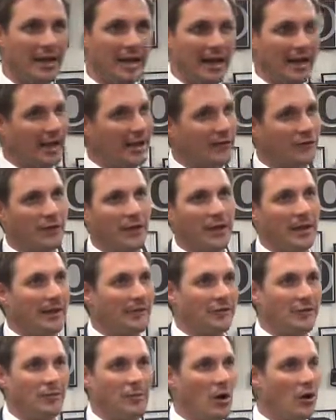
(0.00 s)
And if the,
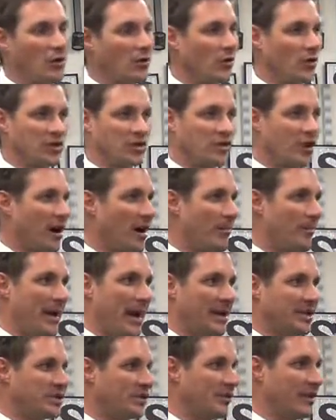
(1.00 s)
if the motor will start,
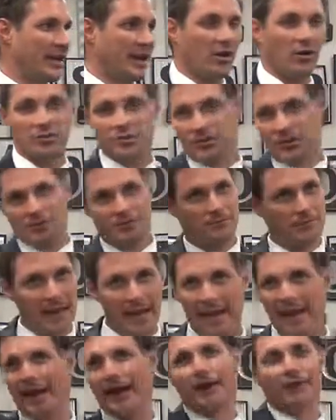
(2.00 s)
Pastor Nick will just
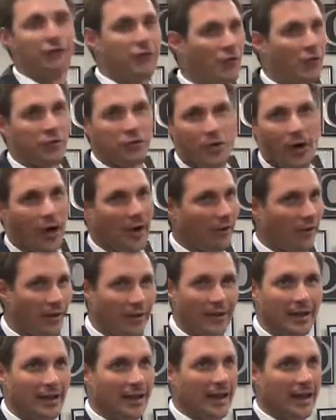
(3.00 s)
head out full throttle.